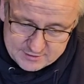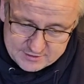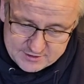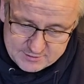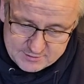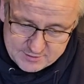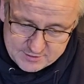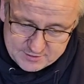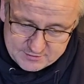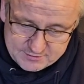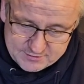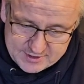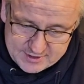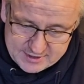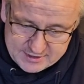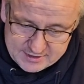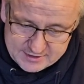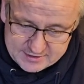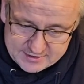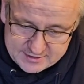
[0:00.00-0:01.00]
2 or
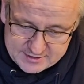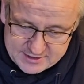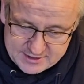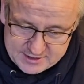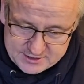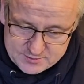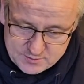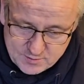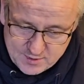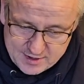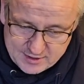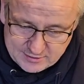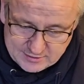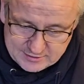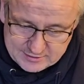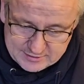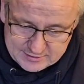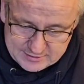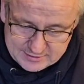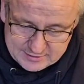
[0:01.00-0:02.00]
3 to each
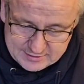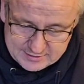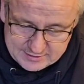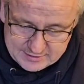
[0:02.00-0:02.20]
well.